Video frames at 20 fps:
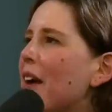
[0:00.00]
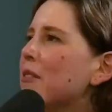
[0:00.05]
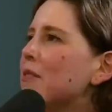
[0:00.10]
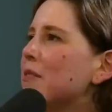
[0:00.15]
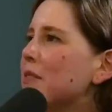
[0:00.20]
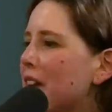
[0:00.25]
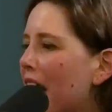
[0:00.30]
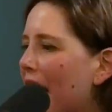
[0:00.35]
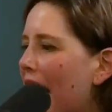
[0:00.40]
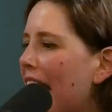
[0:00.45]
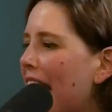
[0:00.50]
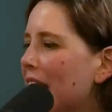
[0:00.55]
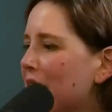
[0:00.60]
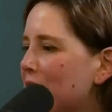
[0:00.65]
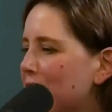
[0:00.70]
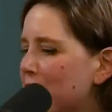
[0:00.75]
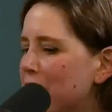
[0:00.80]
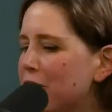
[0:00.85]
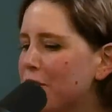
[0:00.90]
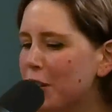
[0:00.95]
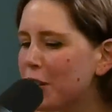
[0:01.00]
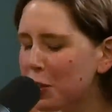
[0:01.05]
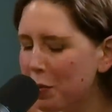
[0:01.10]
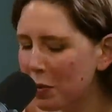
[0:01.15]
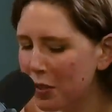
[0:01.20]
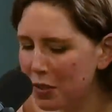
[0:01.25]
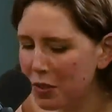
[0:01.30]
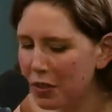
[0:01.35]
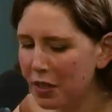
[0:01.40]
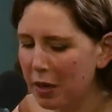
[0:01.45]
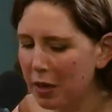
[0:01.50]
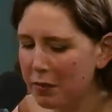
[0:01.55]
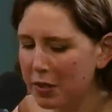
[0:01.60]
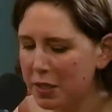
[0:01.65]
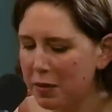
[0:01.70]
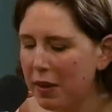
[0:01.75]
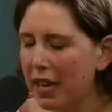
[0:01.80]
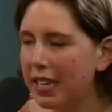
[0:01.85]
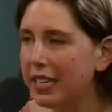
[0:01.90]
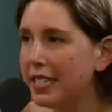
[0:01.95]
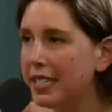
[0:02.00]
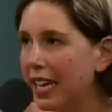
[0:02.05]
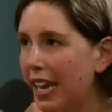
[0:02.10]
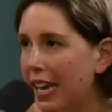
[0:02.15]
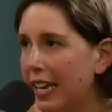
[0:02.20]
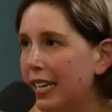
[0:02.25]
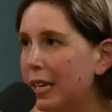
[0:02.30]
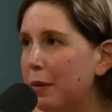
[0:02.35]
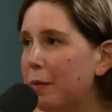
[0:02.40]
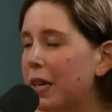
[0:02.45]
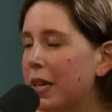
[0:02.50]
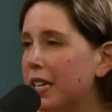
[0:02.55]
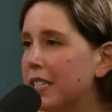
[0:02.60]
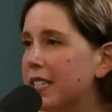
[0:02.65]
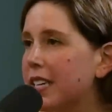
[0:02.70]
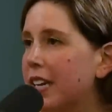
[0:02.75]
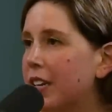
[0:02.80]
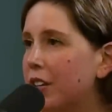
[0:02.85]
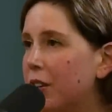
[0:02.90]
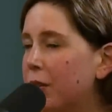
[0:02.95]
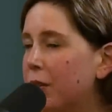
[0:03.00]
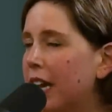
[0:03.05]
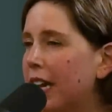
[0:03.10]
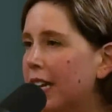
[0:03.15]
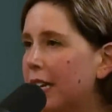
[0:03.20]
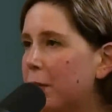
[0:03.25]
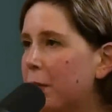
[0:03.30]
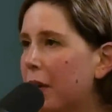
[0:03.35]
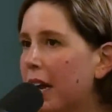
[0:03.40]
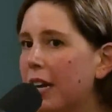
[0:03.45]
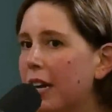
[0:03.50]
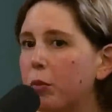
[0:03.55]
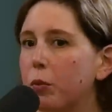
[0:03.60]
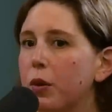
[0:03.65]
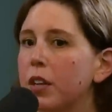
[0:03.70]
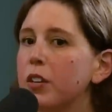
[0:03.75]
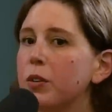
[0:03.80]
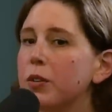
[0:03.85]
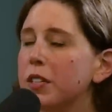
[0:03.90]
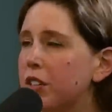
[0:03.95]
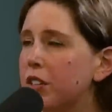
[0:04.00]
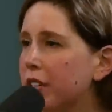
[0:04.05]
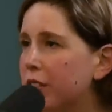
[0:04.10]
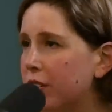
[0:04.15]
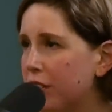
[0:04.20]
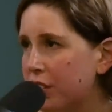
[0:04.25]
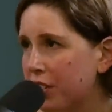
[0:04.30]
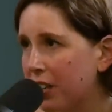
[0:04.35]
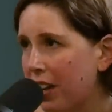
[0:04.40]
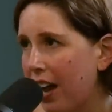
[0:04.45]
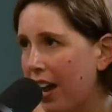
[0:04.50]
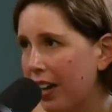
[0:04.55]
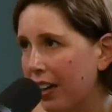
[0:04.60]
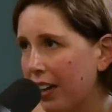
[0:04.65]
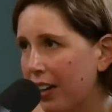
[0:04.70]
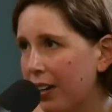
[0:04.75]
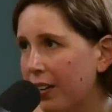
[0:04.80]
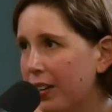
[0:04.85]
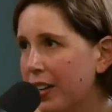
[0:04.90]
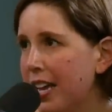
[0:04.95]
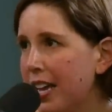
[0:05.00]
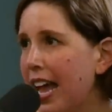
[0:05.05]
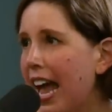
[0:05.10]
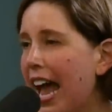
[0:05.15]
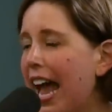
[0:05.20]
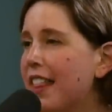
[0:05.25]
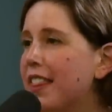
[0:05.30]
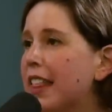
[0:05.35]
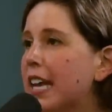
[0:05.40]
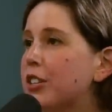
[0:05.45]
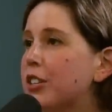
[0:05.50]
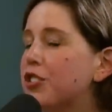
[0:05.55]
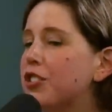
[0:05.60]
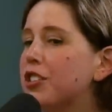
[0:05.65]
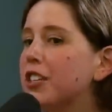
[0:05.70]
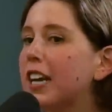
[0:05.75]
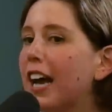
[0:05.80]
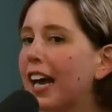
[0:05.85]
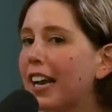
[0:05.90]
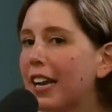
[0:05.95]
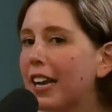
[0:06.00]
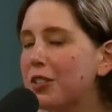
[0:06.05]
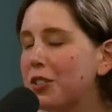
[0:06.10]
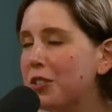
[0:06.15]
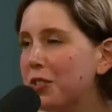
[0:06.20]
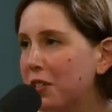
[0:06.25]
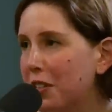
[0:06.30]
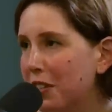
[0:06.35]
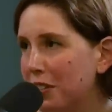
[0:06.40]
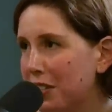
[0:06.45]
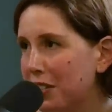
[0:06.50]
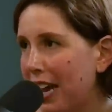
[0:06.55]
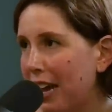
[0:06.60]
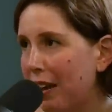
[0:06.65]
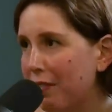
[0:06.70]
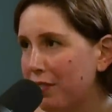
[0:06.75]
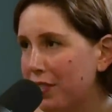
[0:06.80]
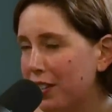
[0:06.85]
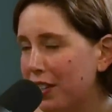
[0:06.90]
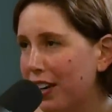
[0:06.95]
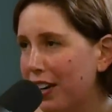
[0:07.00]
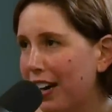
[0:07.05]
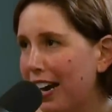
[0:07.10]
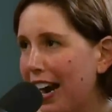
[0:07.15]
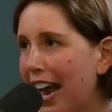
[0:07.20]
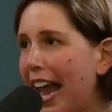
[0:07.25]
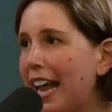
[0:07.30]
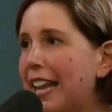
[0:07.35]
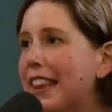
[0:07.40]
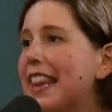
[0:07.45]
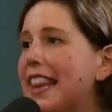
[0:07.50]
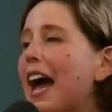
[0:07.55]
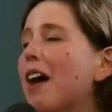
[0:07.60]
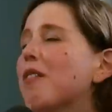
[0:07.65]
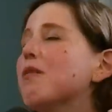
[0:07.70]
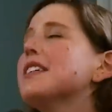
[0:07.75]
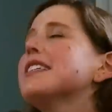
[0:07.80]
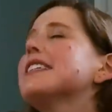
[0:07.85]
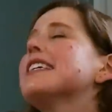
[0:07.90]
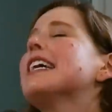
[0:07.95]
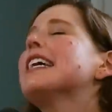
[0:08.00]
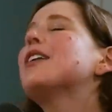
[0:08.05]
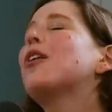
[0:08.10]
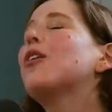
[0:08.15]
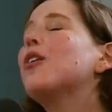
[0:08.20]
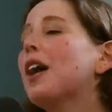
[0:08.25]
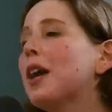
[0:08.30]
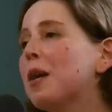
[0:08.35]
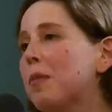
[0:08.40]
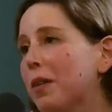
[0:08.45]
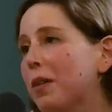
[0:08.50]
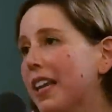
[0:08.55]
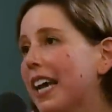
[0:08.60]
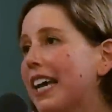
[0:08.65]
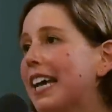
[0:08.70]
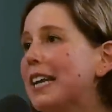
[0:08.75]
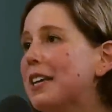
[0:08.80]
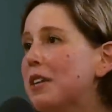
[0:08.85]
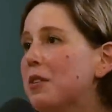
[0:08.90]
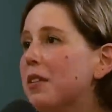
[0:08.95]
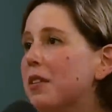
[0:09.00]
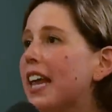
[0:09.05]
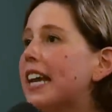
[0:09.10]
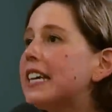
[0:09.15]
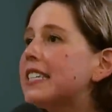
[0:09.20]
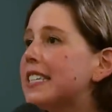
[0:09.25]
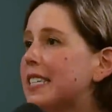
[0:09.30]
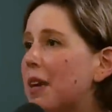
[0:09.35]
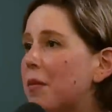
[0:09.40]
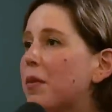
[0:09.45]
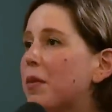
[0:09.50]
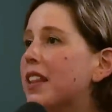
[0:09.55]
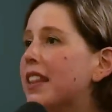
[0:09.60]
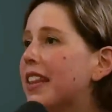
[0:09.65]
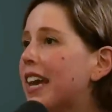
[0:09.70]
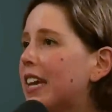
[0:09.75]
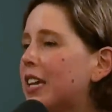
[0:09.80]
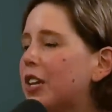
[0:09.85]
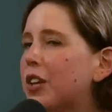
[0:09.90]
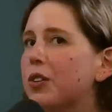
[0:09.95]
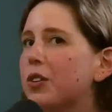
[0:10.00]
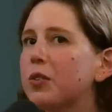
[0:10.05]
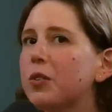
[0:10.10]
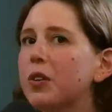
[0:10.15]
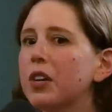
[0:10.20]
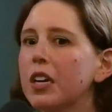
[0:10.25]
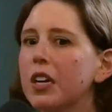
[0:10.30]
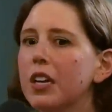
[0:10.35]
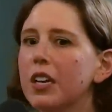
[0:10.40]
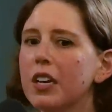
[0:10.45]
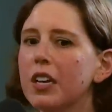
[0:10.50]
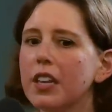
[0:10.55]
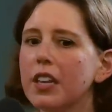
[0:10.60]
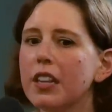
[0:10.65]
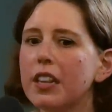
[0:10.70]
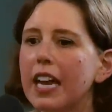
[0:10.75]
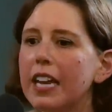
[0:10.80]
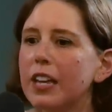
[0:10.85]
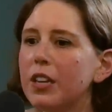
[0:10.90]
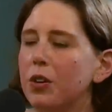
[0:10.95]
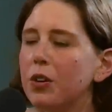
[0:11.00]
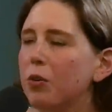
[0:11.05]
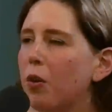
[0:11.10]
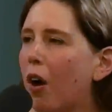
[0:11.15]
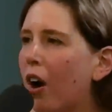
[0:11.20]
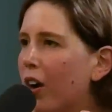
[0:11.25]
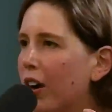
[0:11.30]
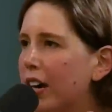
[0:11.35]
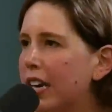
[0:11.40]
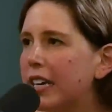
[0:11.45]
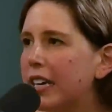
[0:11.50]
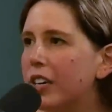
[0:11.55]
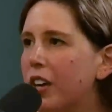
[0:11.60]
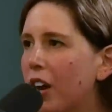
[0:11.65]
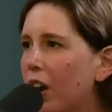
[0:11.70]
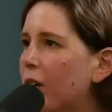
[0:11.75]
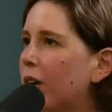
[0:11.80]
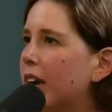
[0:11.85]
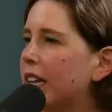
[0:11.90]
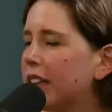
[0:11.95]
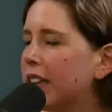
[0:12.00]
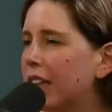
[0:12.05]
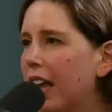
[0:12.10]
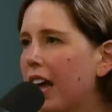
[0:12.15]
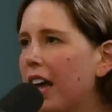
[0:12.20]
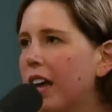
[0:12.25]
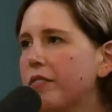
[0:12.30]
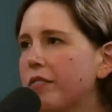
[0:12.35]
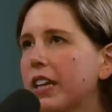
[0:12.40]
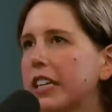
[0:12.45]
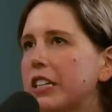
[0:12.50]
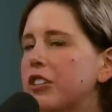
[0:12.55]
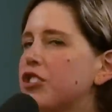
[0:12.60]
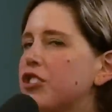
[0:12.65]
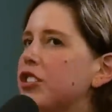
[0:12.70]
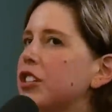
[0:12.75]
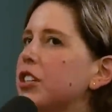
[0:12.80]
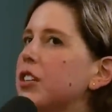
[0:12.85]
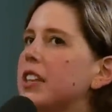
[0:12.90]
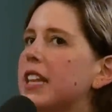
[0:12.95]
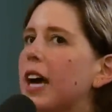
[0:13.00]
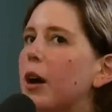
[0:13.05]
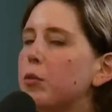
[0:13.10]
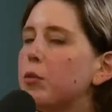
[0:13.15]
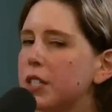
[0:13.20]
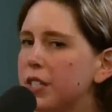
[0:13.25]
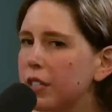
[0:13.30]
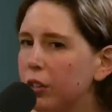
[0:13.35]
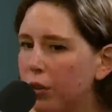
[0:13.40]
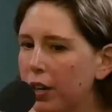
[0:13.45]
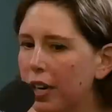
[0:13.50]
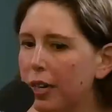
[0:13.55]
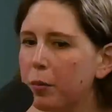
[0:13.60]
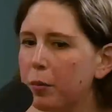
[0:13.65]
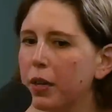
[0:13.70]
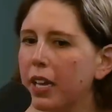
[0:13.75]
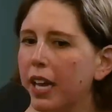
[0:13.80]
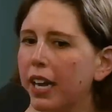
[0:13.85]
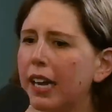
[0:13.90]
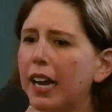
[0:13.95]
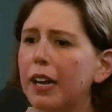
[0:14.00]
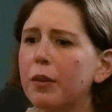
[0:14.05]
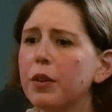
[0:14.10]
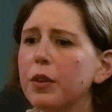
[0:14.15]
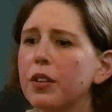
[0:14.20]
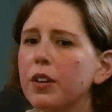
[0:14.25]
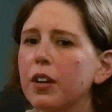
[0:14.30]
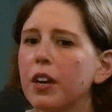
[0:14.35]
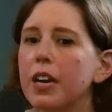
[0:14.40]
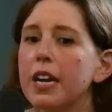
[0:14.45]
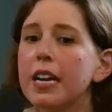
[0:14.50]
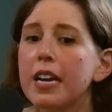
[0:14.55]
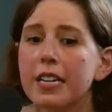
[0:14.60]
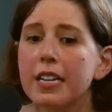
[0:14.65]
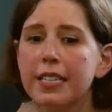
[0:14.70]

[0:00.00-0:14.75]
I, I had the first person who comes to mind is Aidy because I knew Aidy Bryant. We knew each other mm-hmm. in Chicago, wow. and oh. then she got on two years after, wow. and that was incredible. Like, can you like someone yeah. that you that you already know and love. Like she, that was incredible getting on with her.